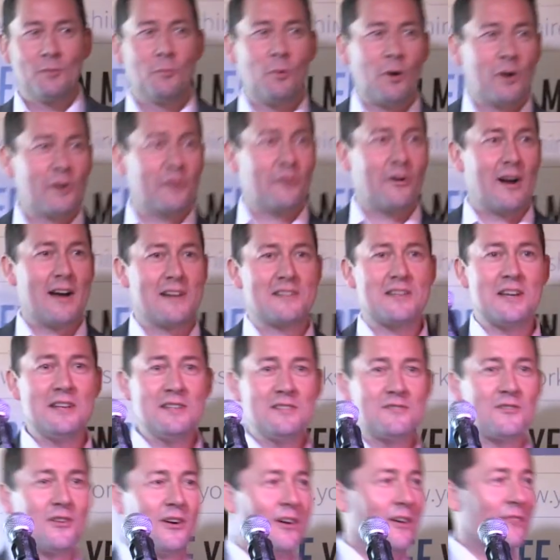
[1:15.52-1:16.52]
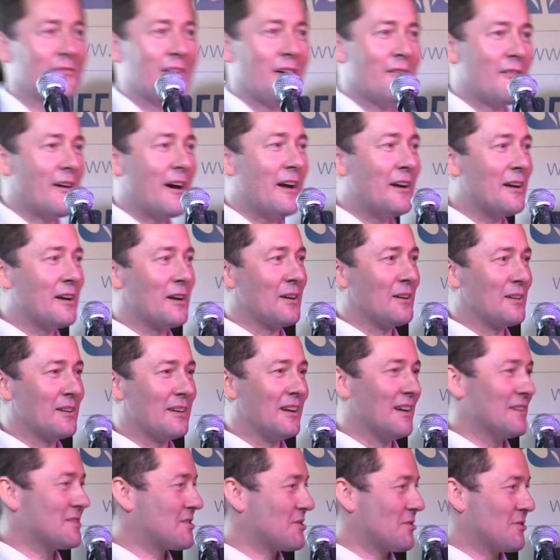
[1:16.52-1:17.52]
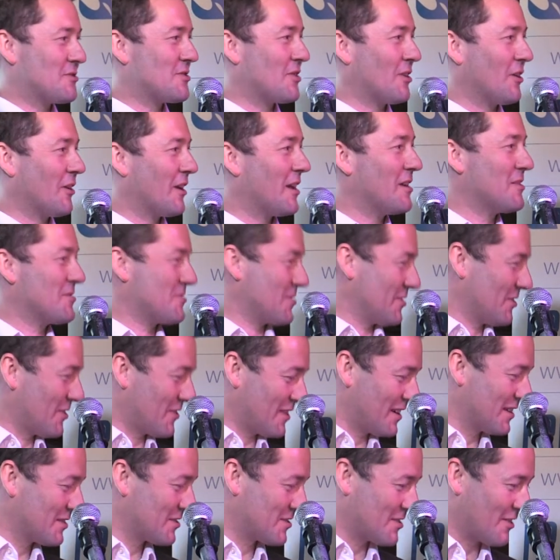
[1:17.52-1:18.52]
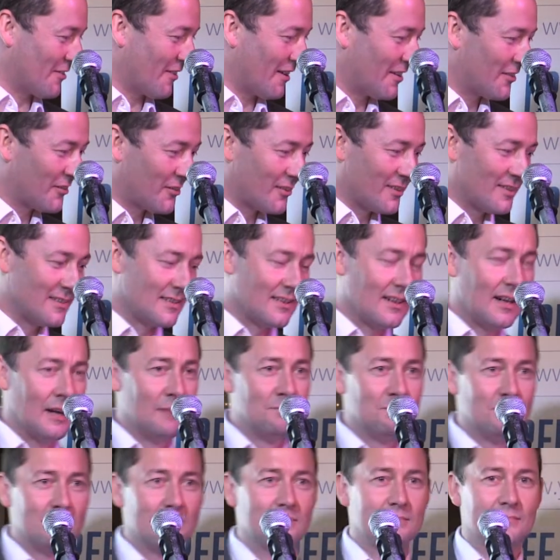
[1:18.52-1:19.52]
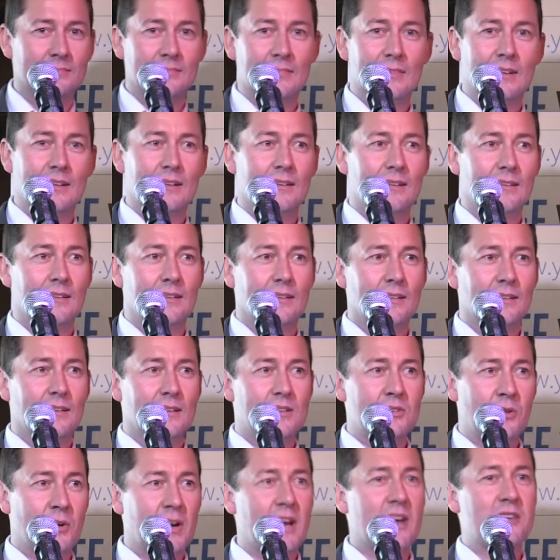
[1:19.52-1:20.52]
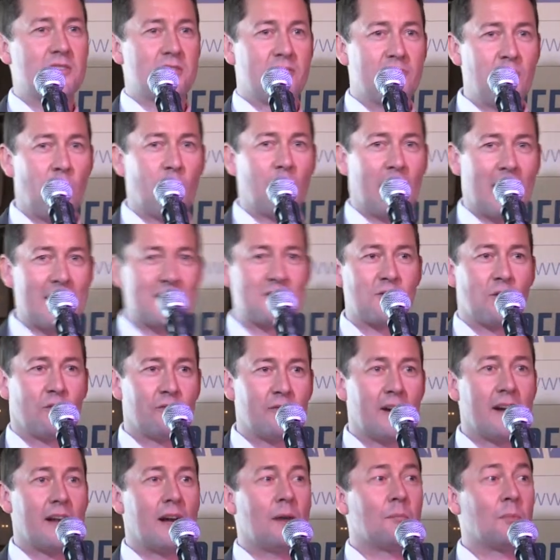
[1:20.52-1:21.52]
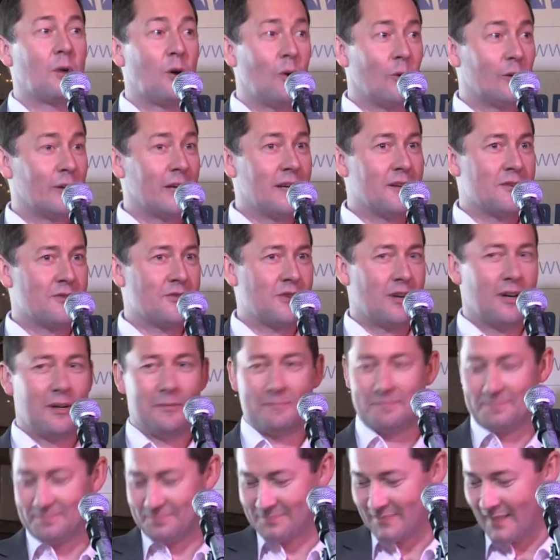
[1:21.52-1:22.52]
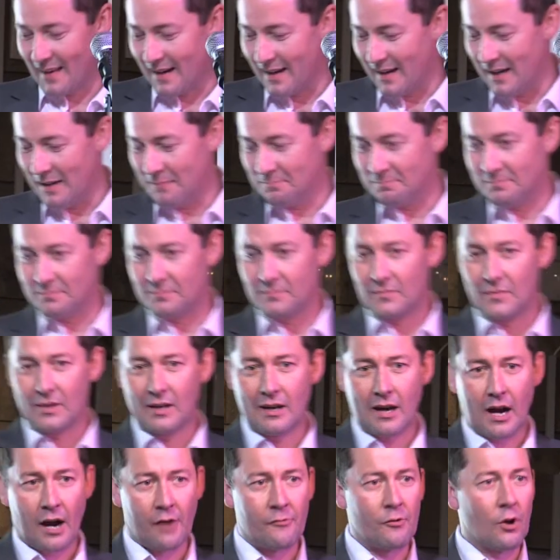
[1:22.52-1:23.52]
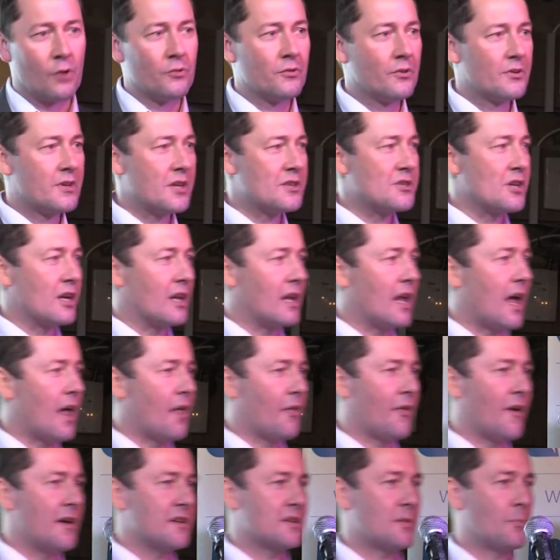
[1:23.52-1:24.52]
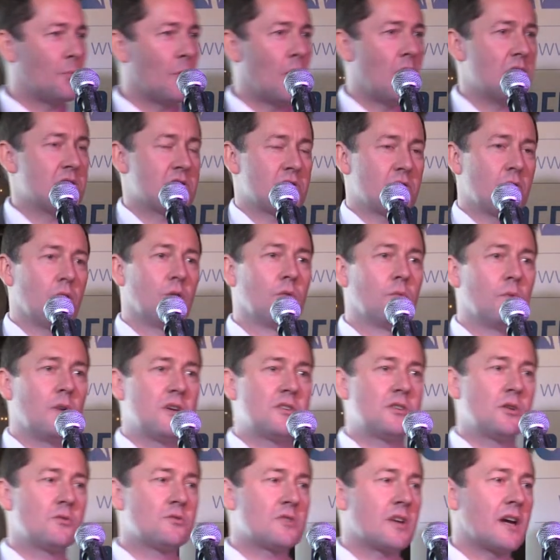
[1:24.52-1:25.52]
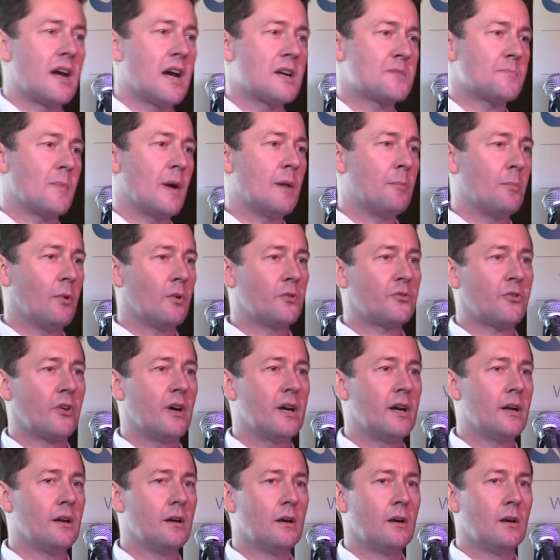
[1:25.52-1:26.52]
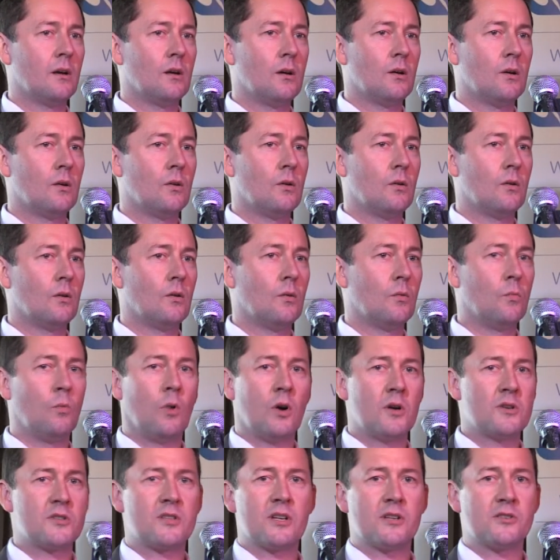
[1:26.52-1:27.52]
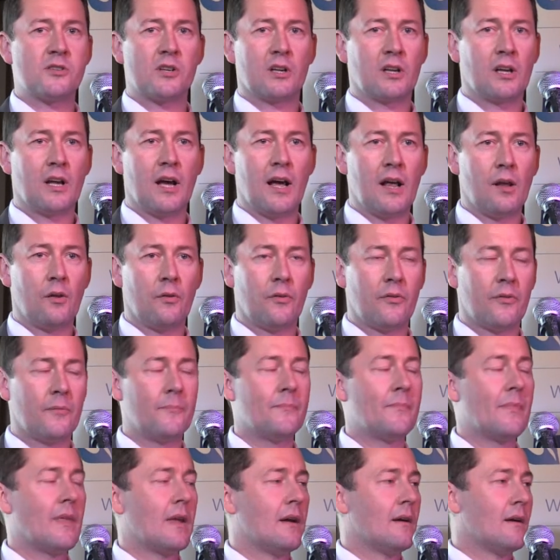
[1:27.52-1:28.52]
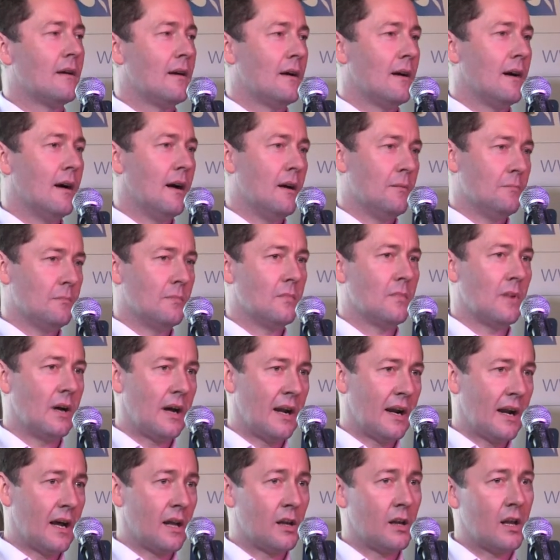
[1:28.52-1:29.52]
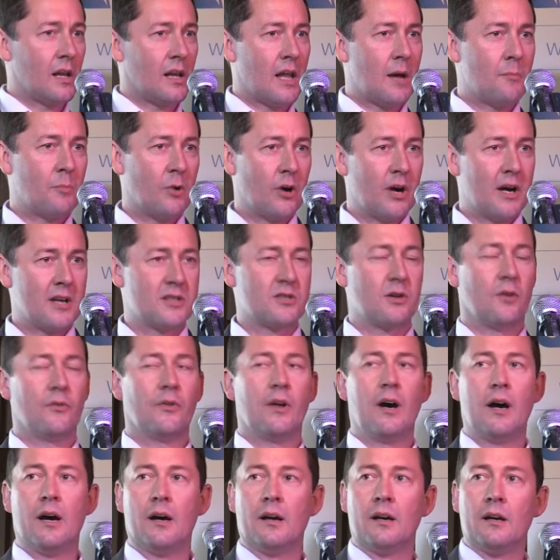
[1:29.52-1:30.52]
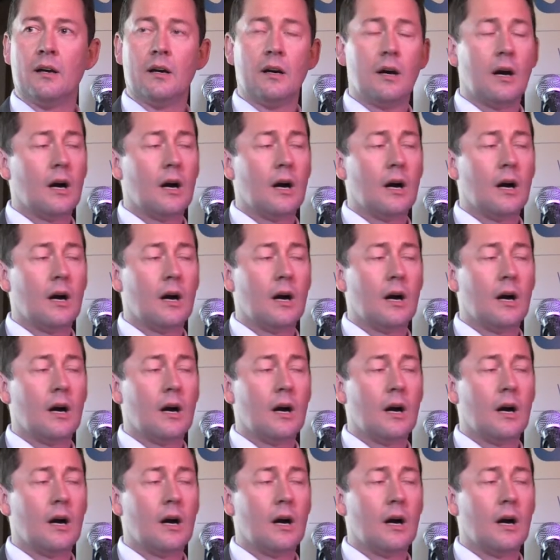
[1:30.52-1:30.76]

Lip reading: What a great intro. I've never had such a good intro, thank you, Shabazz. So in case you've not guessed already, I'm called Ian Sharp. I run Digital Health Enterprise Zone, which usually gets people saying, what is digital health? And I'll elaborate on that.